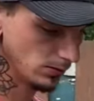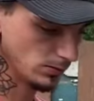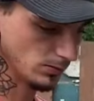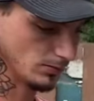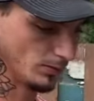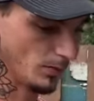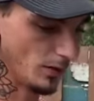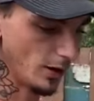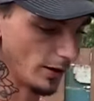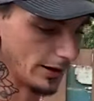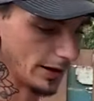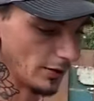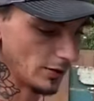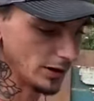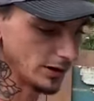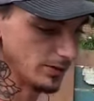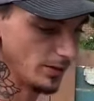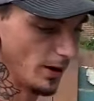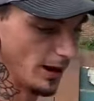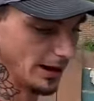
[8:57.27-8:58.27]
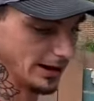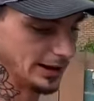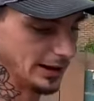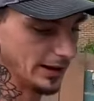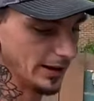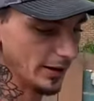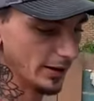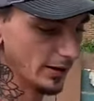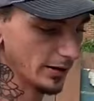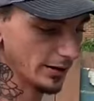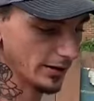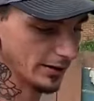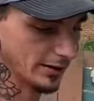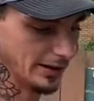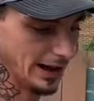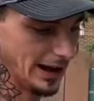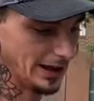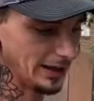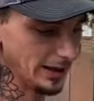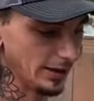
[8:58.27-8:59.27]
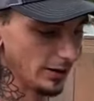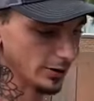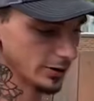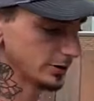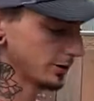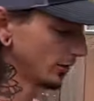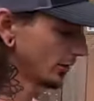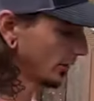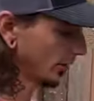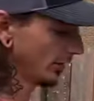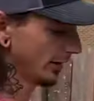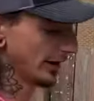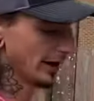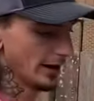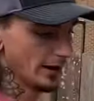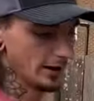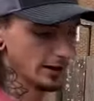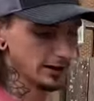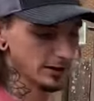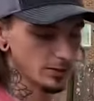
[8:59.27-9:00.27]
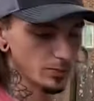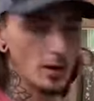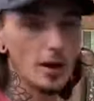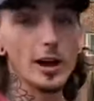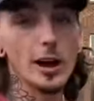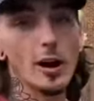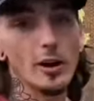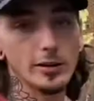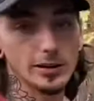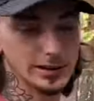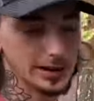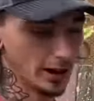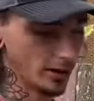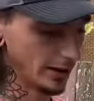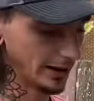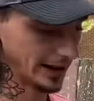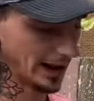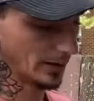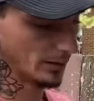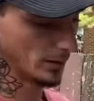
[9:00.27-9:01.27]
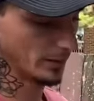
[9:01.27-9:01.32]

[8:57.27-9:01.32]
mark out a spot here. That little circle there, it's probably hard to tell on camera,